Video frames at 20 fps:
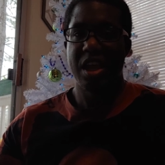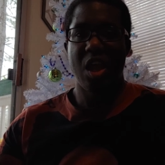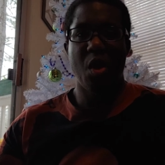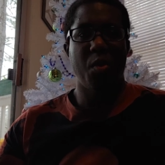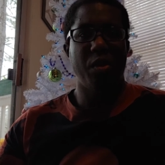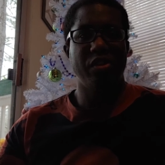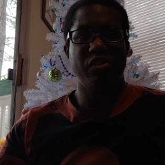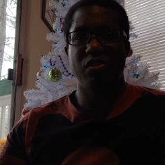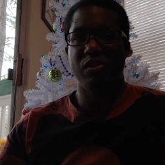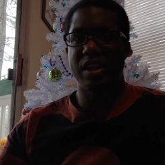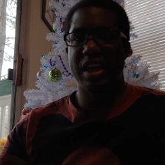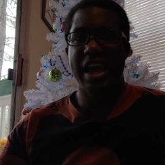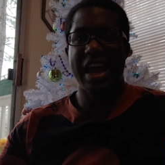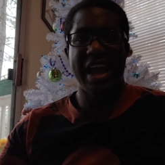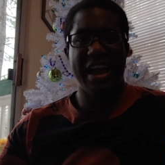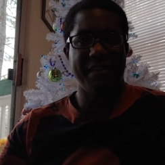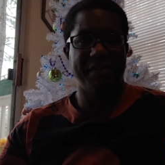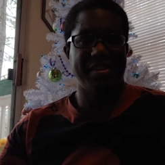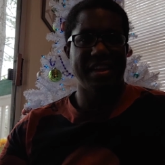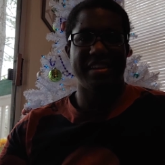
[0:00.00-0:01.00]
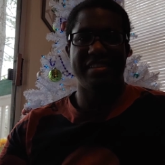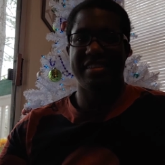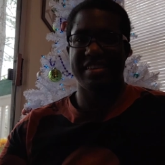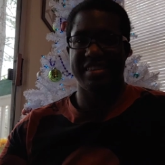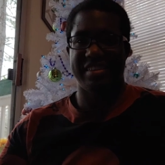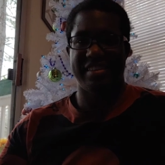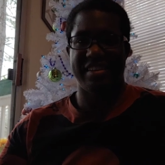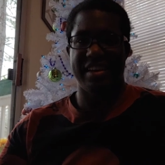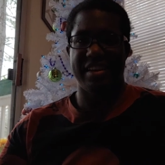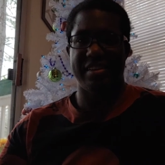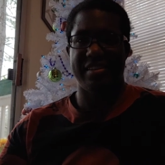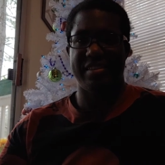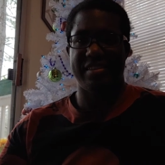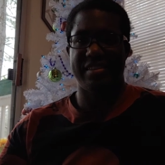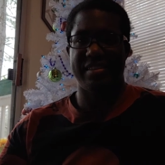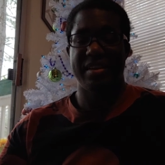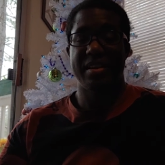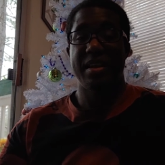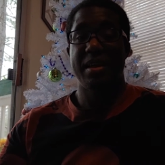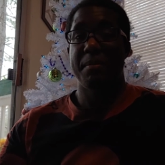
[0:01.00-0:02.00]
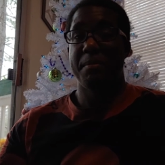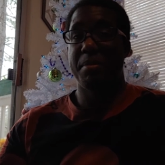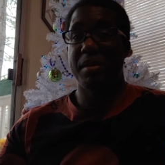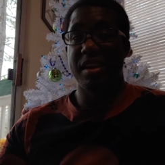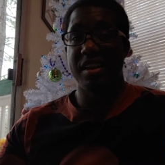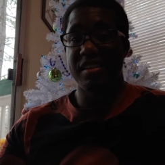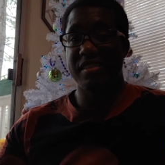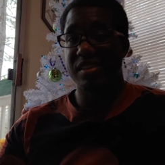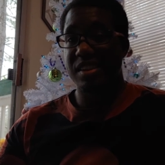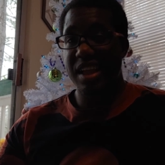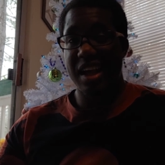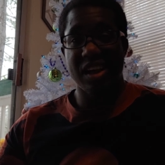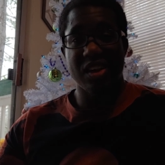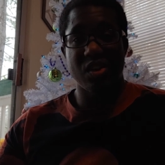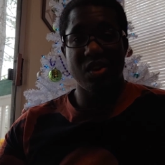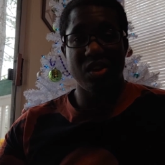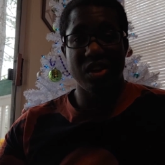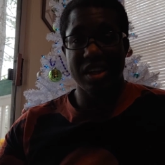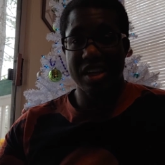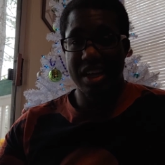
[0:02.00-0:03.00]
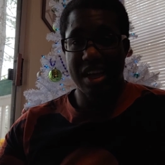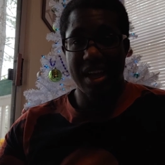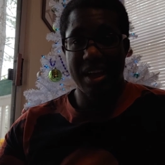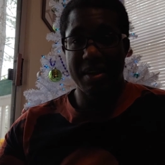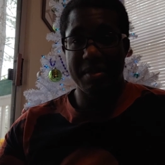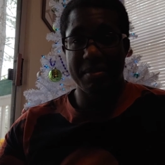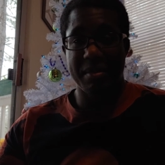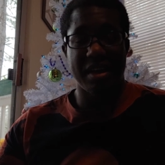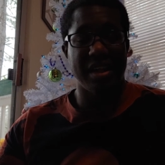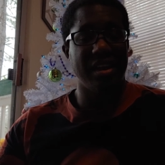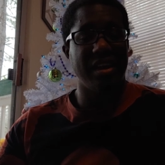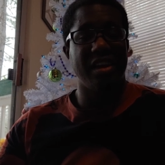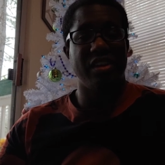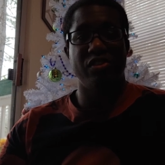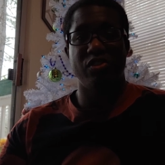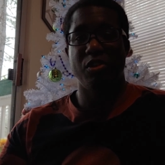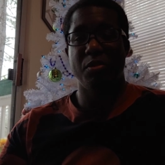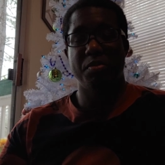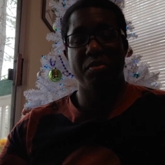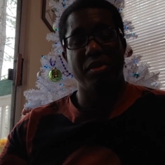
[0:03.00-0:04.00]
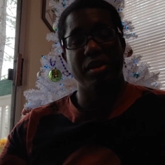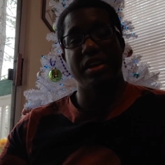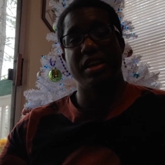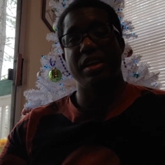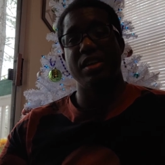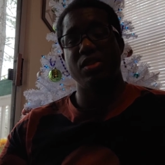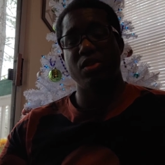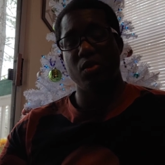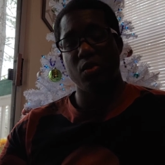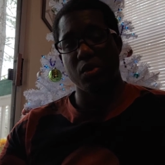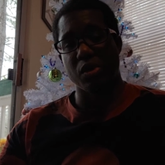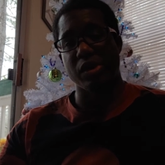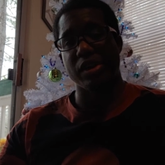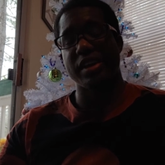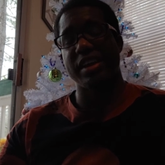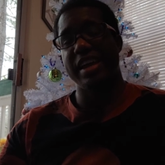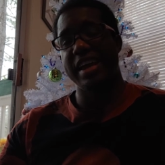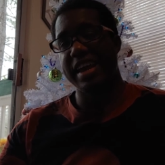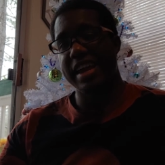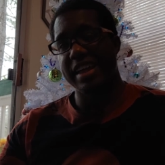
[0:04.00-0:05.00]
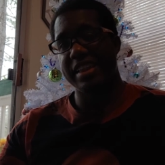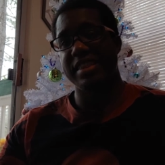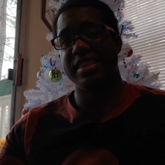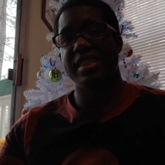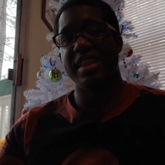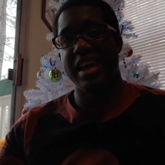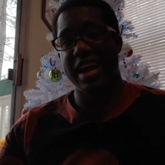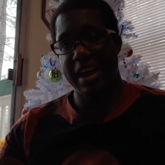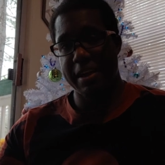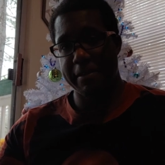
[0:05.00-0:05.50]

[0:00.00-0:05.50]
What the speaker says: It wants you to have that success. But it's not going to come unless you put in the work and the